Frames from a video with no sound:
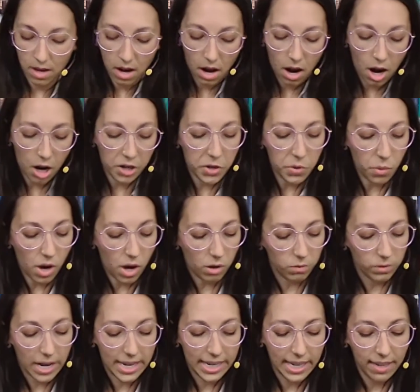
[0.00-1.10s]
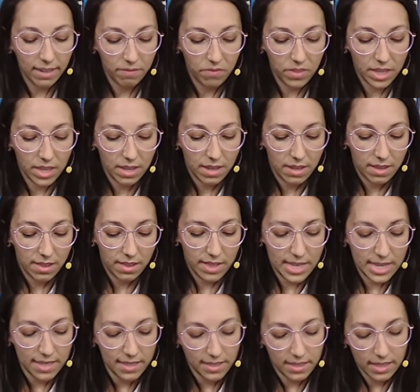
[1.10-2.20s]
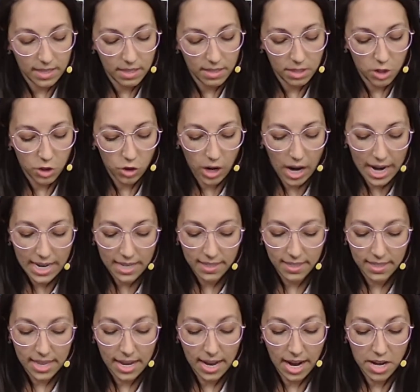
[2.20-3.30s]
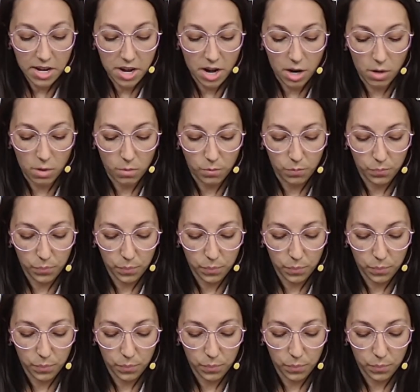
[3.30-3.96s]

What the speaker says: "Are you all ready? This is the driest thing I know."